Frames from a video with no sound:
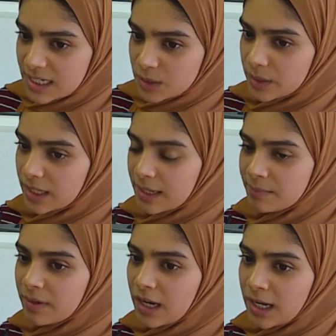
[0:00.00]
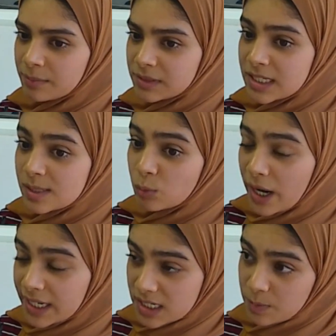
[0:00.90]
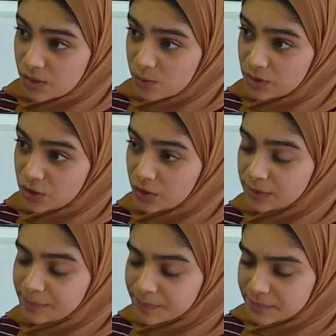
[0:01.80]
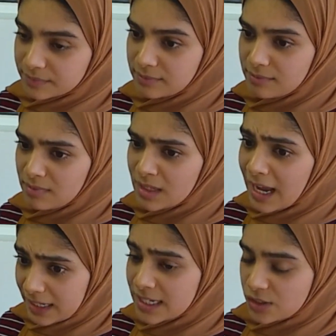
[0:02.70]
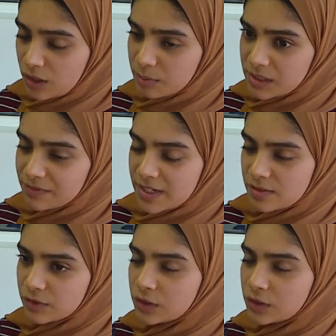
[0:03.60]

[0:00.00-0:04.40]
with him, did some work experience with John at his Doc Media Festival.